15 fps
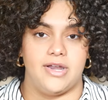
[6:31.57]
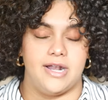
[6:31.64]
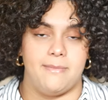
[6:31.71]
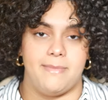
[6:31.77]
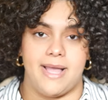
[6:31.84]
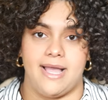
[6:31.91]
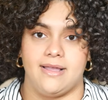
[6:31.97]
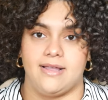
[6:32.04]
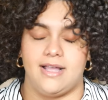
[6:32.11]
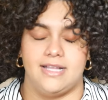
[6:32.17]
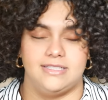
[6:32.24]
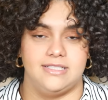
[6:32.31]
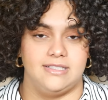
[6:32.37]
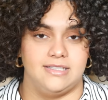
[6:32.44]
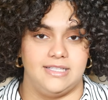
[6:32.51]
All right, I'm back. I
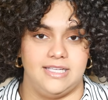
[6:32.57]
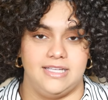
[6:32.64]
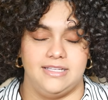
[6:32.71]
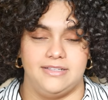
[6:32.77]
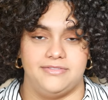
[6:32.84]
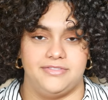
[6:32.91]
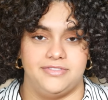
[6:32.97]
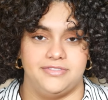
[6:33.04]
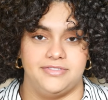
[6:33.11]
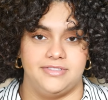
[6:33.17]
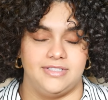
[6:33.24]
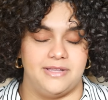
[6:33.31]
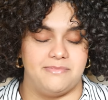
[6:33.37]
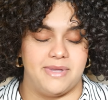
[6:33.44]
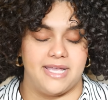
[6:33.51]
had to leave,
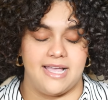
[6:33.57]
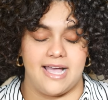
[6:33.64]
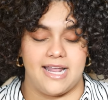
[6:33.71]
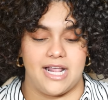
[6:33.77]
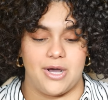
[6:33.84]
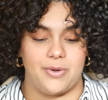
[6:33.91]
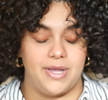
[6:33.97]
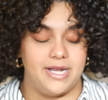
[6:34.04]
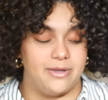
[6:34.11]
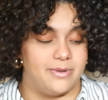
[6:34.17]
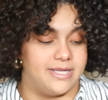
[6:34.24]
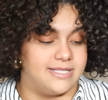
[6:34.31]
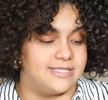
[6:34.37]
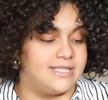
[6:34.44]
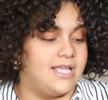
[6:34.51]
let my cat out.
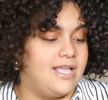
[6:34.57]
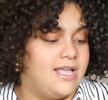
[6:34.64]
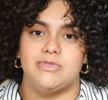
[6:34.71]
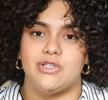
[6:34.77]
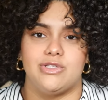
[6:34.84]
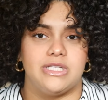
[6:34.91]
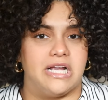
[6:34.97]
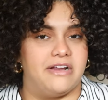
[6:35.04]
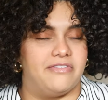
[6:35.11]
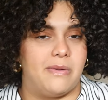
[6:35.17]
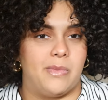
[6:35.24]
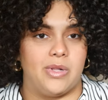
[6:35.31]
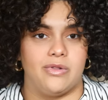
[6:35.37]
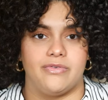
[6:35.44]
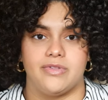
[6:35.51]
Anyways, and I'm so sorry if
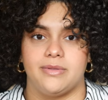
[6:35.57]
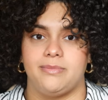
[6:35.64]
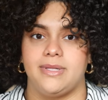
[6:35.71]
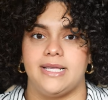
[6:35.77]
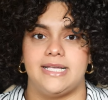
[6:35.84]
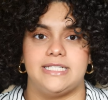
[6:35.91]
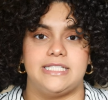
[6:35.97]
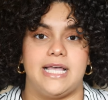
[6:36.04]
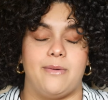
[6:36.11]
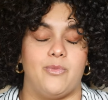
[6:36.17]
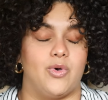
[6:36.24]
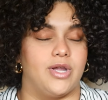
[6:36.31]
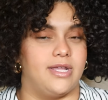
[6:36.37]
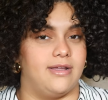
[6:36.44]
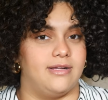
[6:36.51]
I'm all over the place.
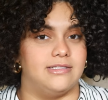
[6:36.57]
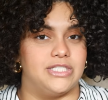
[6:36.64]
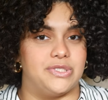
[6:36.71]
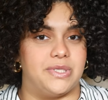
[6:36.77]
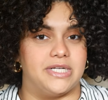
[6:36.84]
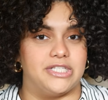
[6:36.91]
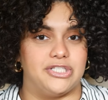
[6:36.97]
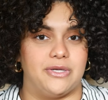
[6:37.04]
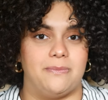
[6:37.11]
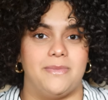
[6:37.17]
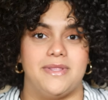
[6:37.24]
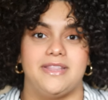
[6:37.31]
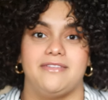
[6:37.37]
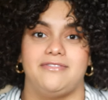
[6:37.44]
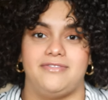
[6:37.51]
I'm working on structure,
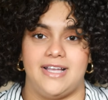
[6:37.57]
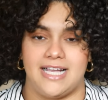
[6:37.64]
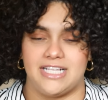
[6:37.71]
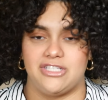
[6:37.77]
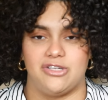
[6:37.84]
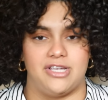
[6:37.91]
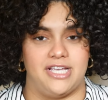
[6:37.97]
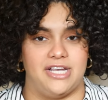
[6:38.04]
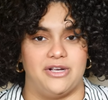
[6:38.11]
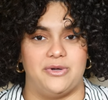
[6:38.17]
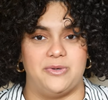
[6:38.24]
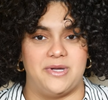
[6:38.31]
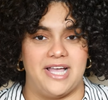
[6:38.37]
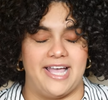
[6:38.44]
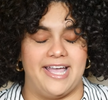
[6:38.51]
but the facts are here,
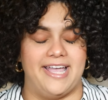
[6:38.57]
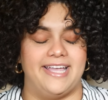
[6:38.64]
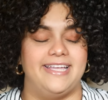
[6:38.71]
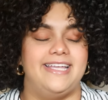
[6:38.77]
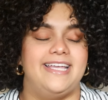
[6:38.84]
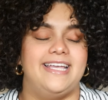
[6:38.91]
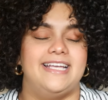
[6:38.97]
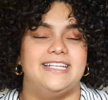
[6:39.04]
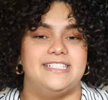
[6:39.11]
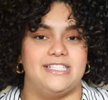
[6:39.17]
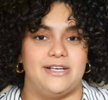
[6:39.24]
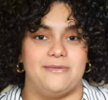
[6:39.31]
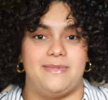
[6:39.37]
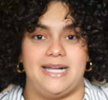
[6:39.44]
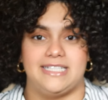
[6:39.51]
okay?
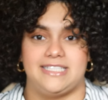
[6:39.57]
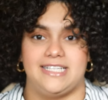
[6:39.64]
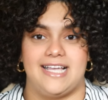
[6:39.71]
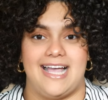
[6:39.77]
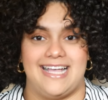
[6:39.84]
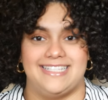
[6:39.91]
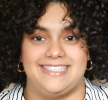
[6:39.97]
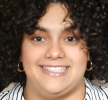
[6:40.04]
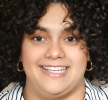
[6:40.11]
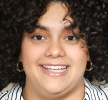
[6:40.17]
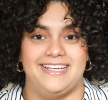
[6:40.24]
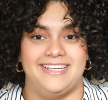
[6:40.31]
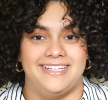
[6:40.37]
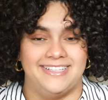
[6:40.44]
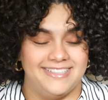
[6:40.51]
So back to
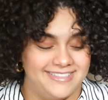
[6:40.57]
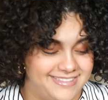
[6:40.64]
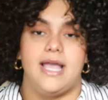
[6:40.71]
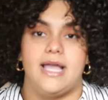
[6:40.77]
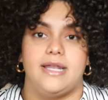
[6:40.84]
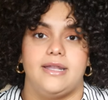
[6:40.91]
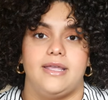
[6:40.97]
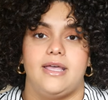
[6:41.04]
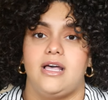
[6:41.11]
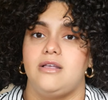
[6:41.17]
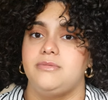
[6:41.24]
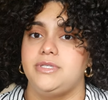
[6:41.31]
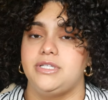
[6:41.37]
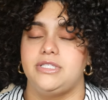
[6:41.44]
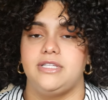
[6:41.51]
casting. Again, it
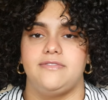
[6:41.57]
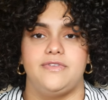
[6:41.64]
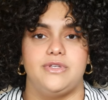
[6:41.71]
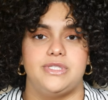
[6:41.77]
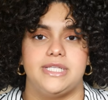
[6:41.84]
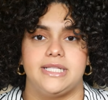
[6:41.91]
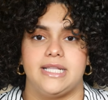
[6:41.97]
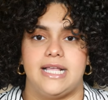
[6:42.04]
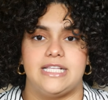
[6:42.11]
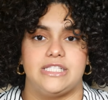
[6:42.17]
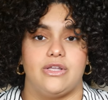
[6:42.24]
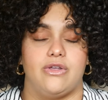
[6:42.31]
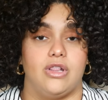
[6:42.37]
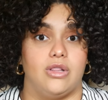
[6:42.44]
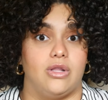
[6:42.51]
helps your diffusing
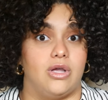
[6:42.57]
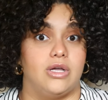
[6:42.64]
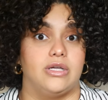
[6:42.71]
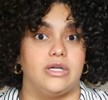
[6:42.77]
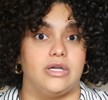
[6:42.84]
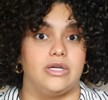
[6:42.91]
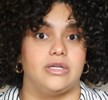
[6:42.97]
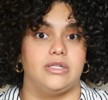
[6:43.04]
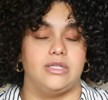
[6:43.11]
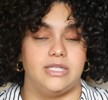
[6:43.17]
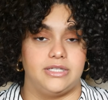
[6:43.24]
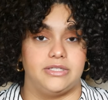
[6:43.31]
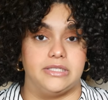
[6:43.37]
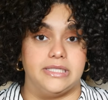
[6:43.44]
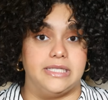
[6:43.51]
last longer,
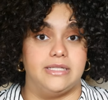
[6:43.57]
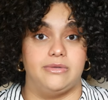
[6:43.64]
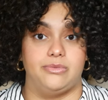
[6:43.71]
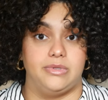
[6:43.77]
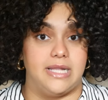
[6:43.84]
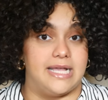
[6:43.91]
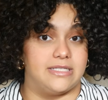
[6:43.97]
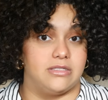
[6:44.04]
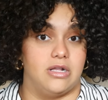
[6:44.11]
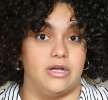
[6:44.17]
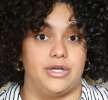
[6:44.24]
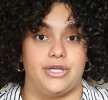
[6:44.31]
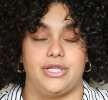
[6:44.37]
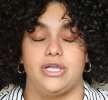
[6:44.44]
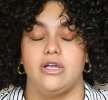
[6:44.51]
literally last
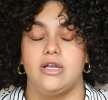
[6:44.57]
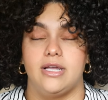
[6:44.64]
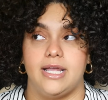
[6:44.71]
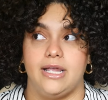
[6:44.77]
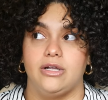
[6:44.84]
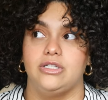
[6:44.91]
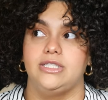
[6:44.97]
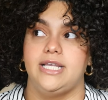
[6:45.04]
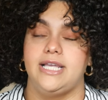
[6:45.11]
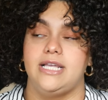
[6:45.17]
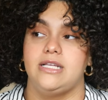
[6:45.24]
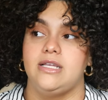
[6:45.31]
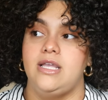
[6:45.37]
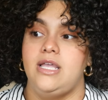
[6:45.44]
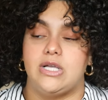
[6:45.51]
longer. Your hair
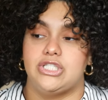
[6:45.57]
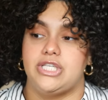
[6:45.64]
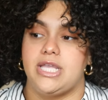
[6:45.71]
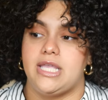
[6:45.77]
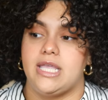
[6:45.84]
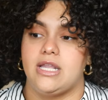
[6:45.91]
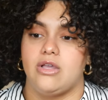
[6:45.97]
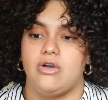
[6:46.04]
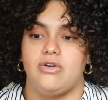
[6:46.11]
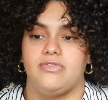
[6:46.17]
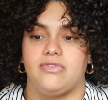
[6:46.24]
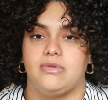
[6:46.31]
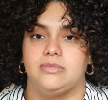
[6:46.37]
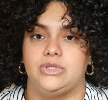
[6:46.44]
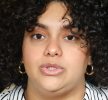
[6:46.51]
day, your wash day can go
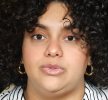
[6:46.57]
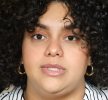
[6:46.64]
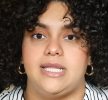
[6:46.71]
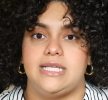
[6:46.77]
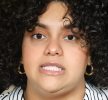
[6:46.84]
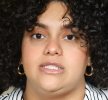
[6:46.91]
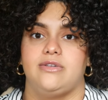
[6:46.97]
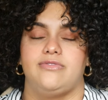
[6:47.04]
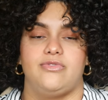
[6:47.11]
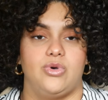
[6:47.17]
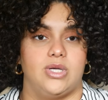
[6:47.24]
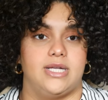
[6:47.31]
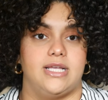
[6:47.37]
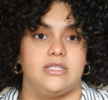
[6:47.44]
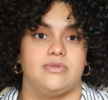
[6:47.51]
from 2 days to
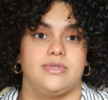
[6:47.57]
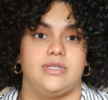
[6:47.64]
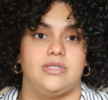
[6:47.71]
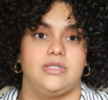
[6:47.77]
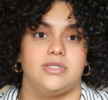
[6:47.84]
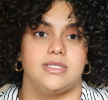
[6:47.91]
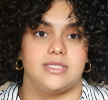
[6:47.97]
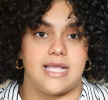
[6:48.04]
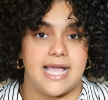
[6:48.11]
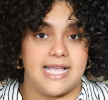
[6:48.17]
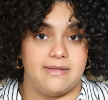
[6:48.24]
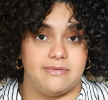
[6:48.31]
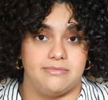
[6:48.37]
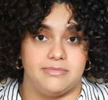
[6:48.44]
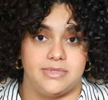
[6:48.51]
4 days when you do this. I
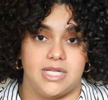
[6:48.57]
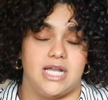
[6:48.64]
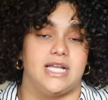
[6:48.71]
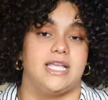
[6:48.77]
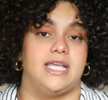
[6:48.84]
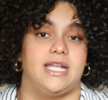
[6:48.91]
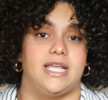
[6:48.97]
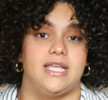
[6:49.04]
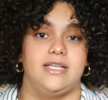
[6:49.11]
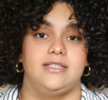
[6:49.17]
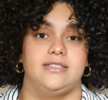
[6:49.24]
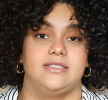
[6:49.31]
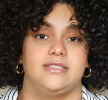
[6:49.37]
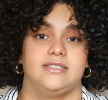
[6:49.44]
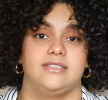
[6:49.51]
am not
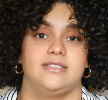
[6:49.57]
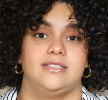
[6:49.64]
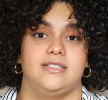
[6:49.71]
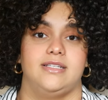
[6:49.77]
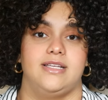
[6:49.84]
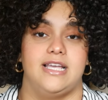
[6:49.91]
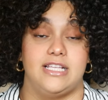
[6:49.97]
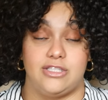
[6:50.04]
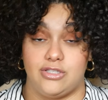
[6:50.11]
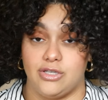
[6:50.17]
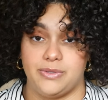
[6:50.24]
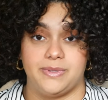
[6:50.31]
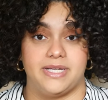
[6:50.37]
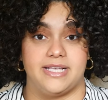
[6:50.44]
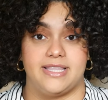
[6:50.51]
kidding. It's
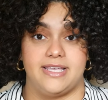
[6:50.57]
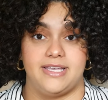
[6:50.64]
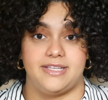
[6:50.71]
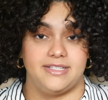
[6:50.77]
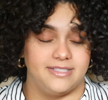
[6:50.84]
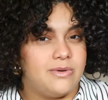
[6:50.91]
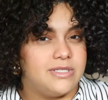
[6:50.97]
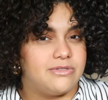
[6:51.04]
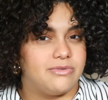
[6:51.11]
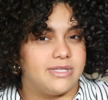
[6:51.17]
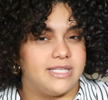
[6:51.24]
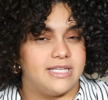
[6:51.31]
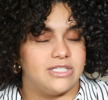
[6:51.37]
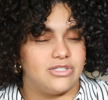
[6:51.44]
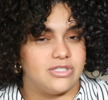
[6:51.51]
so worth it. You know what's
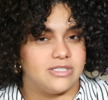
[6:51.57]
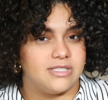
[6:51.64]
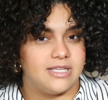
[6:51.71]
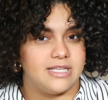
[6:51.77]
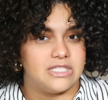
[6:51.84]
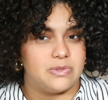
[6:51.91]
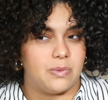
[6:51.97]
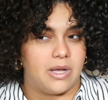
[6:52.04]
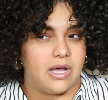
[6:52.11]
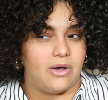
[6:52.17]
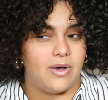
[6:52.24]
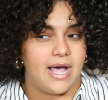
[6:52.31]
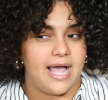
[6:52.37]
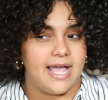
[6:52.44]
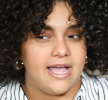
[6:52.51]
really interesting as
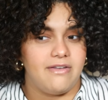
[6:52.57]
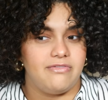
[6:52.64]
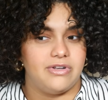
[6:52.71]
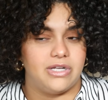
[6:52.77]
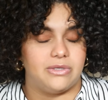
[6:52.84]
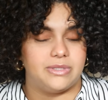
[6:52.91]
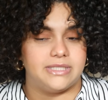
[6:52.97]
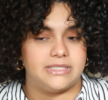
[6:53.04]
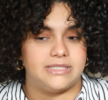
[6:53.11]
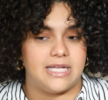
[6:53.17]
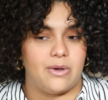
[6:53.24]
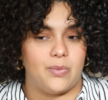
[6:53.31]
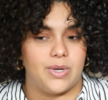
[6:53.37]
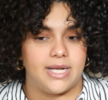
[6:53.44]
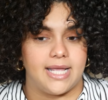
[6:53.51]
well? I have noticed
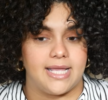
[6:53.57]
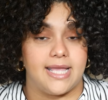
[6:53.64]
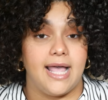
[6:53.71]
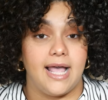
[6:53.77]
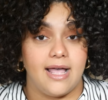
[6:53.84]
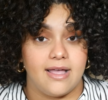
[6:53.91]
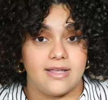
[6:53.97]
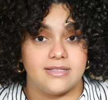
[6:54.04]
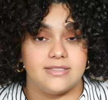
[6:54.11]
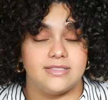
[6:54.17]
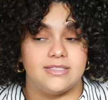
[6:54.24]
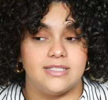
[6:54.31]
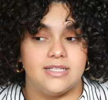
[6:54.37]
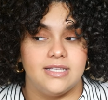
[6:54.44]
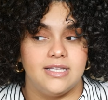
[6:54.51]
that when I
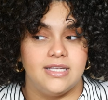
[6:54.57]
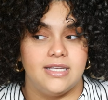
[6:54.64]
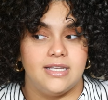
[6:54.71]
cast,